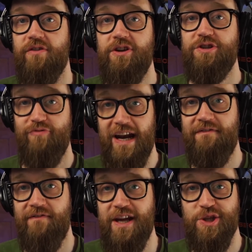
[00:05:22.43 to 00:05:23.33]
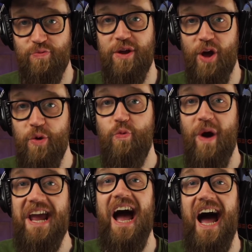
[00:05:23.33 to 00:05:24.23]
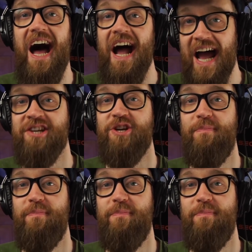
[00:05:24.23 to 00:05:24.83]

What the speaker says: It just really fits with who we are as a